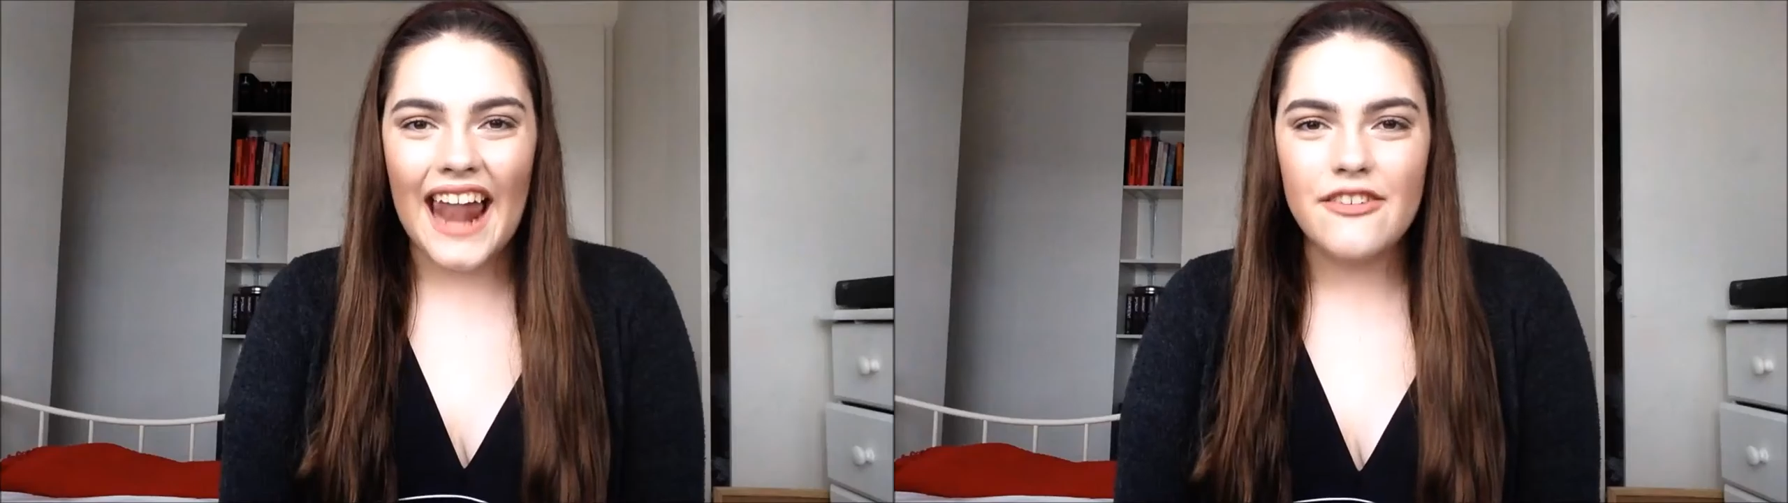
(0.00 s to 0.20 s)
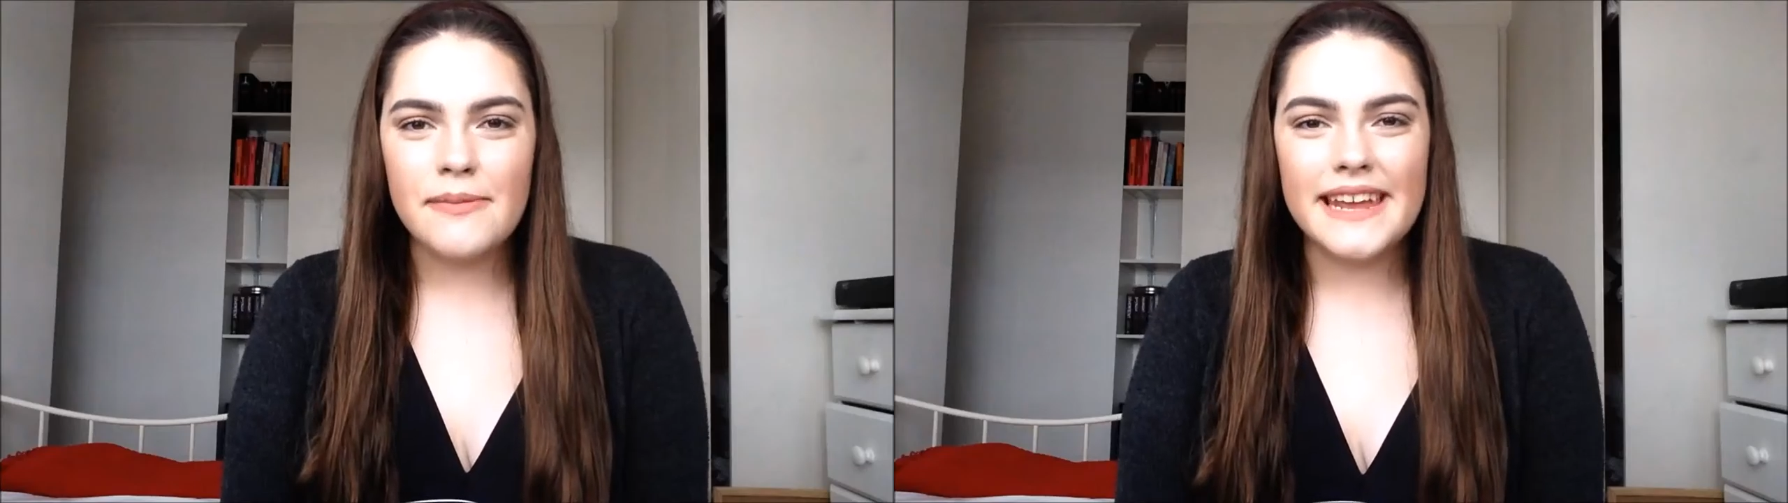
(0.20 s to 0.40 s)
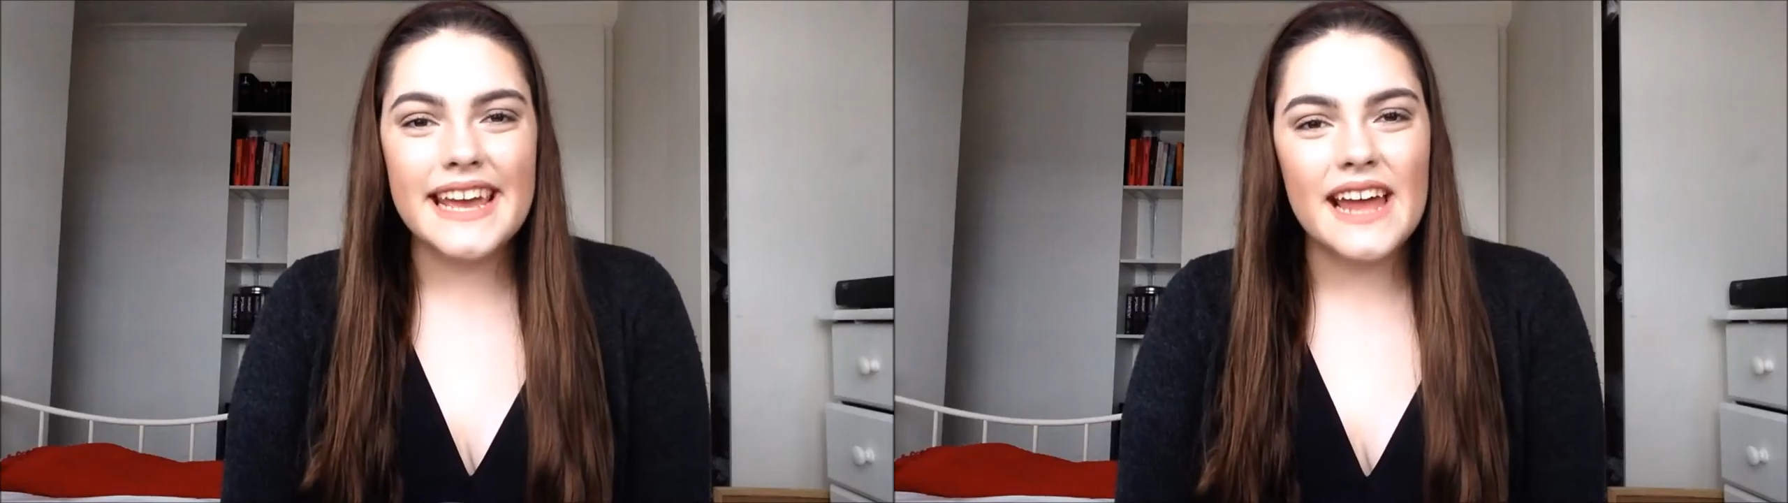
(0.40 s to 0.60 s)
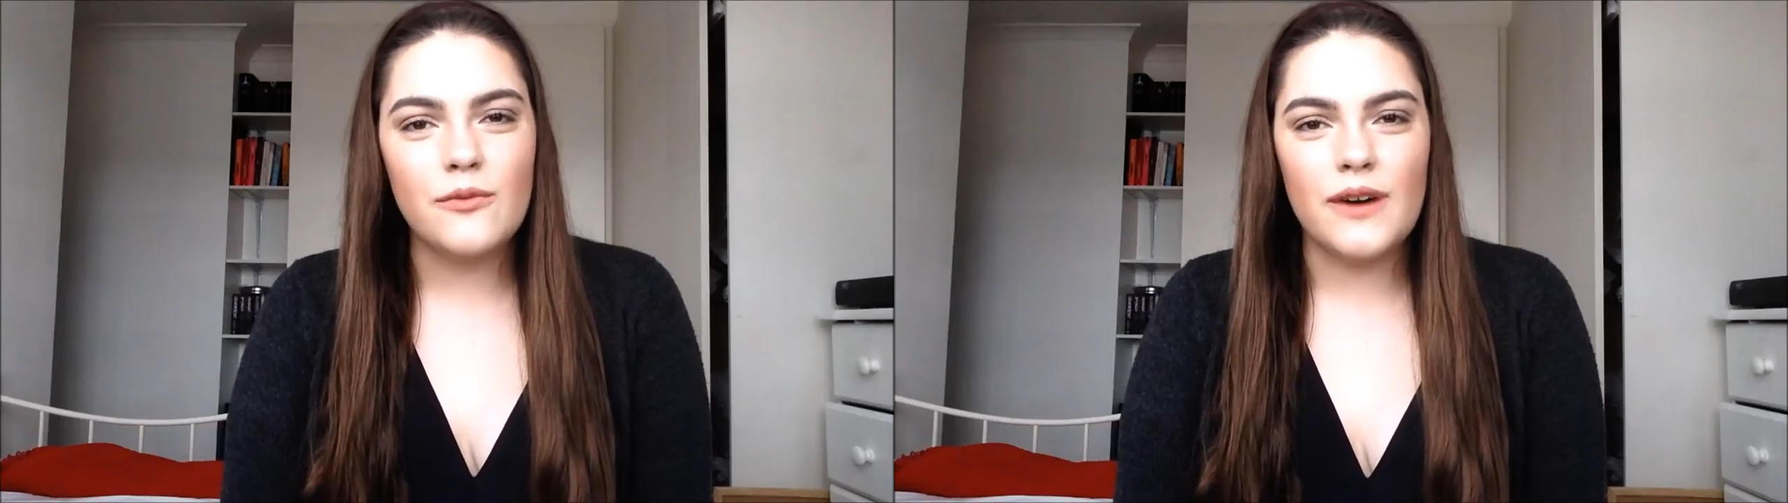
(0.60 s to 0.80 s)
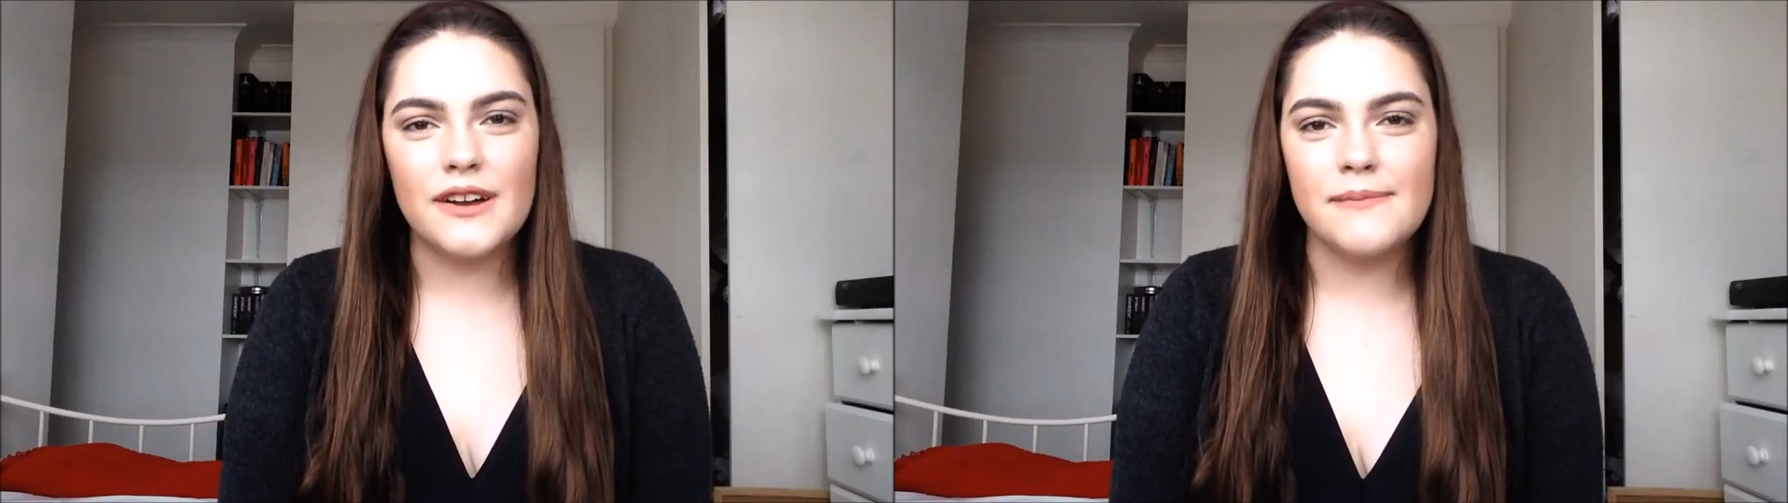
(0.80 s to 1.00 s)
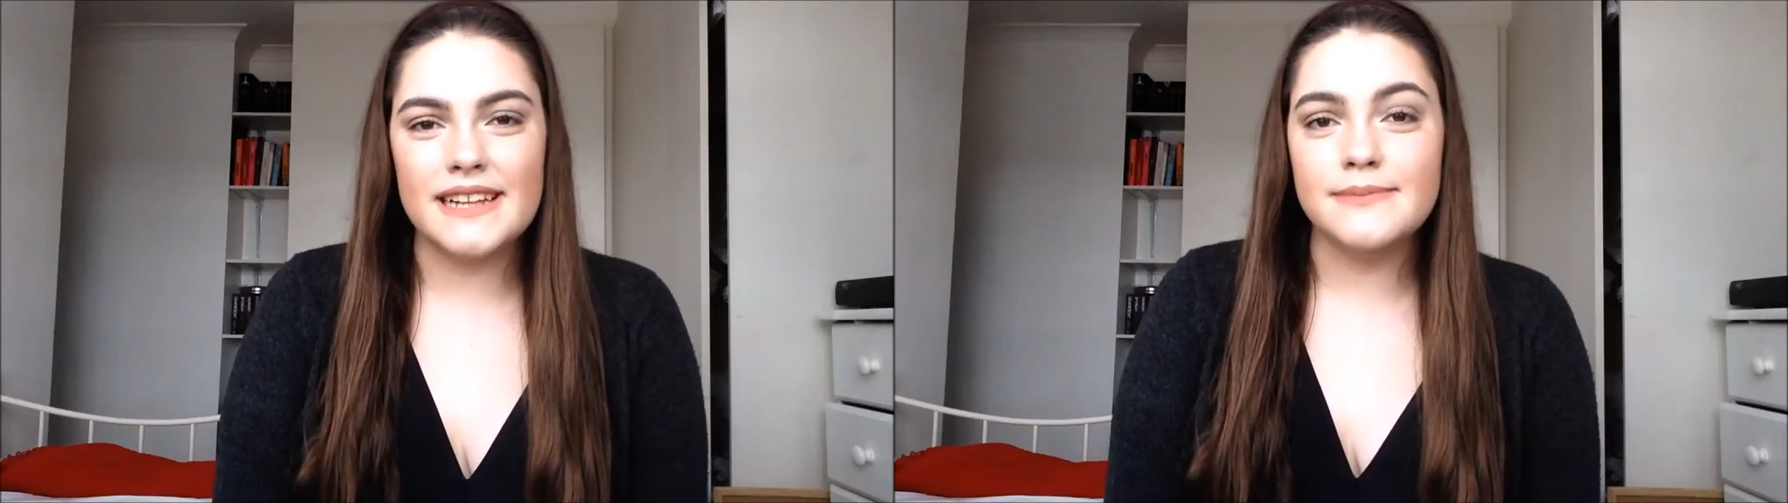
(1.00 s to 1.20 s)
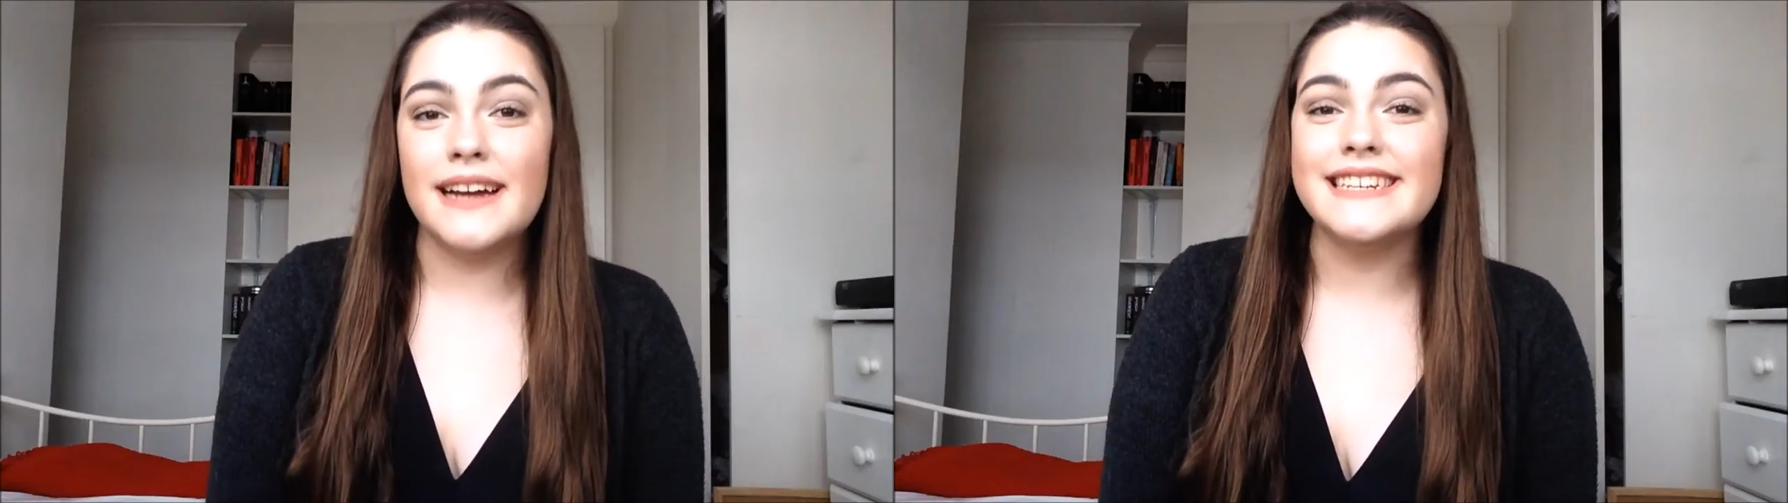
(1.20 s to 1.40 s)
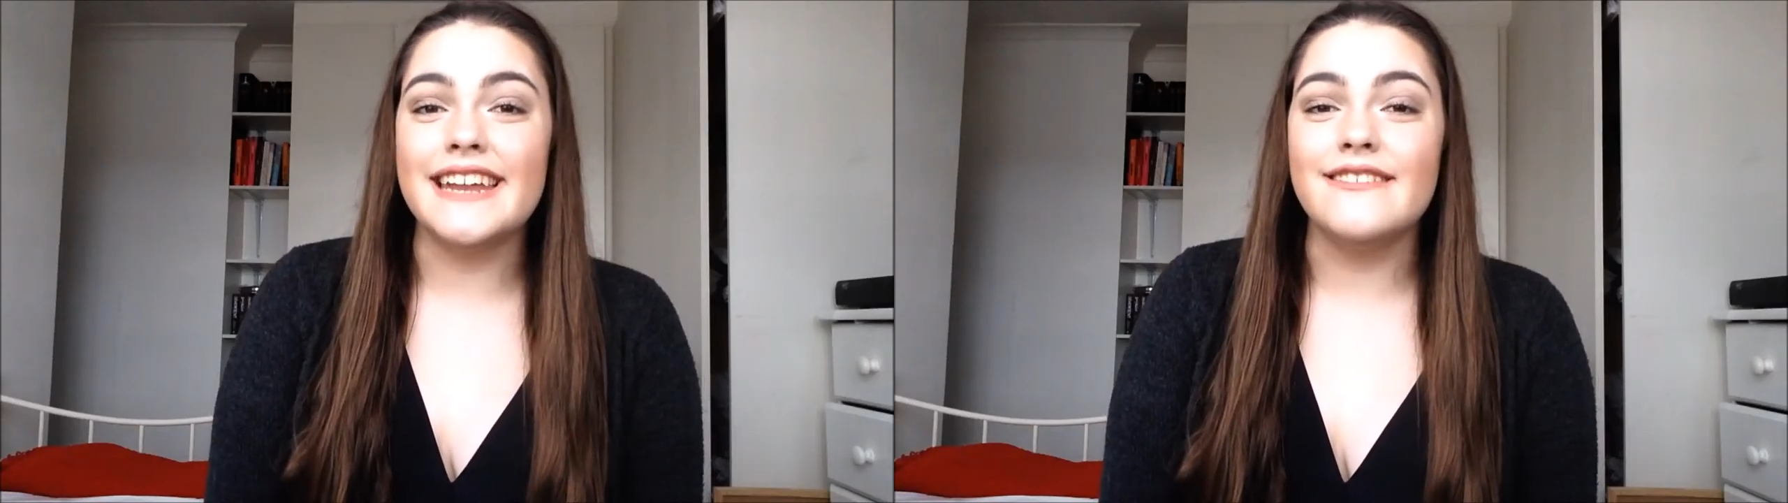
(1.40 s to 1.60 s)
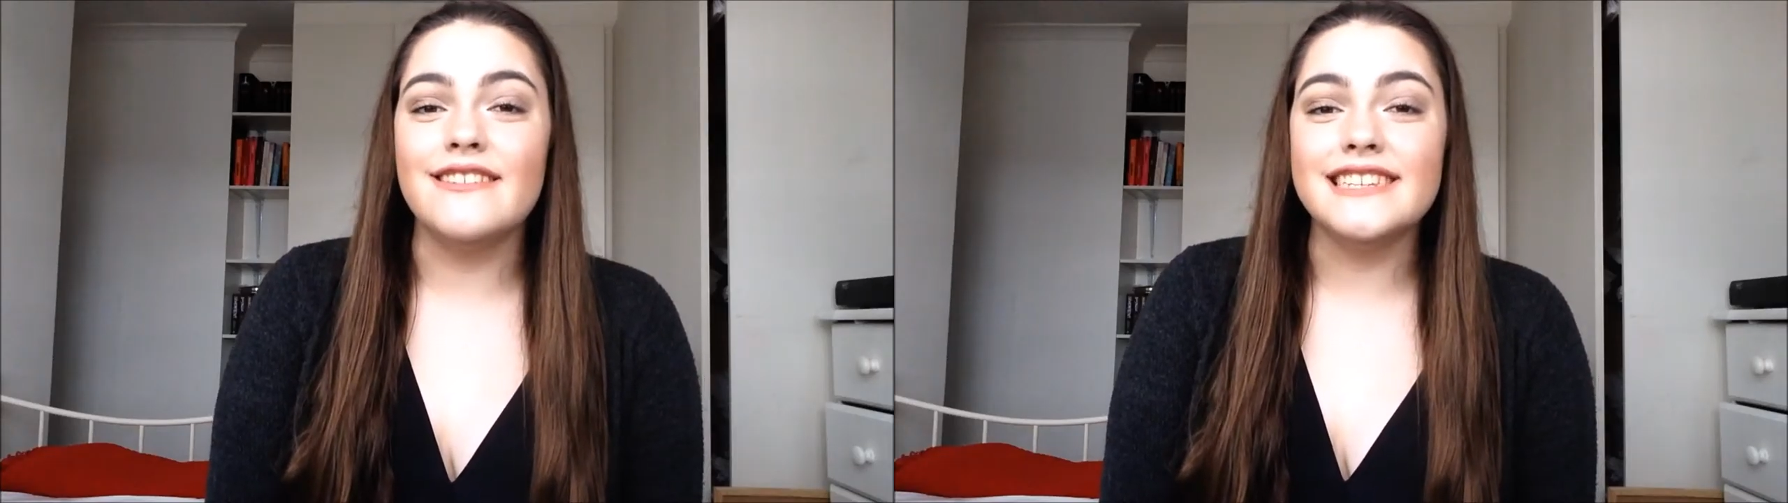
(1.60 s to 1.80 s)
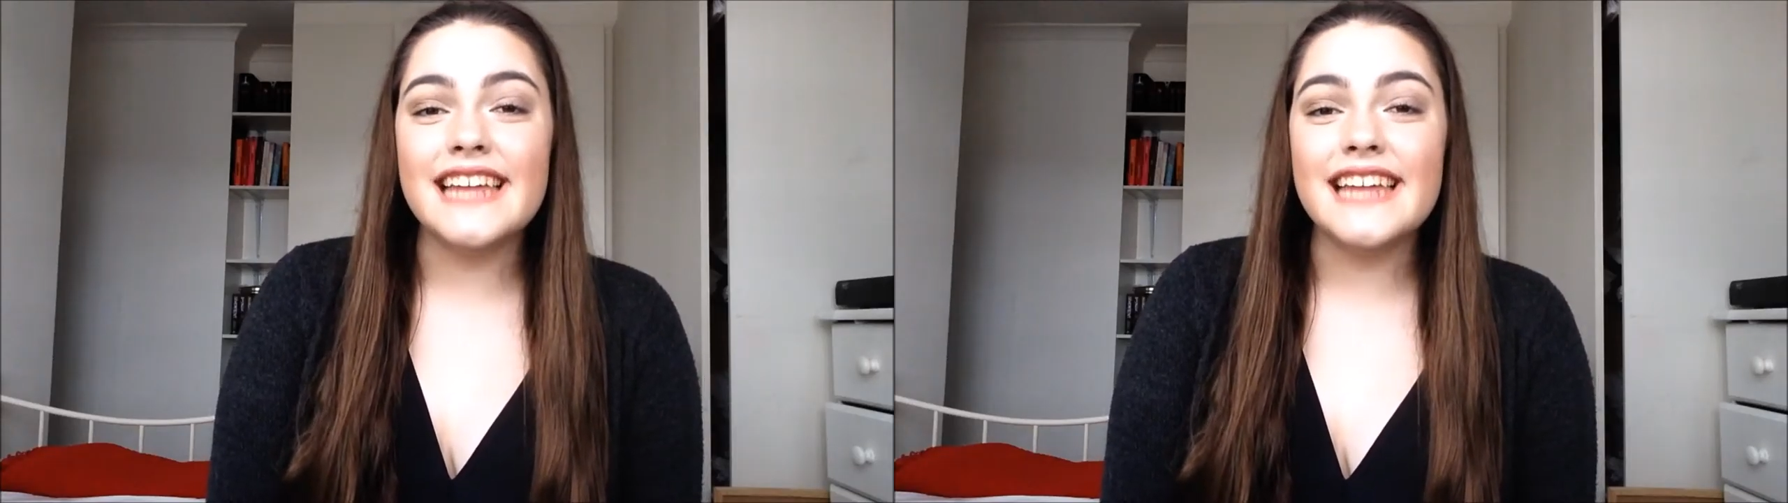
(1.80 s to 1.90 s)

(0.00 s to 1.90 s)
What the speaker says: Hello everybody and welcome back to my channel.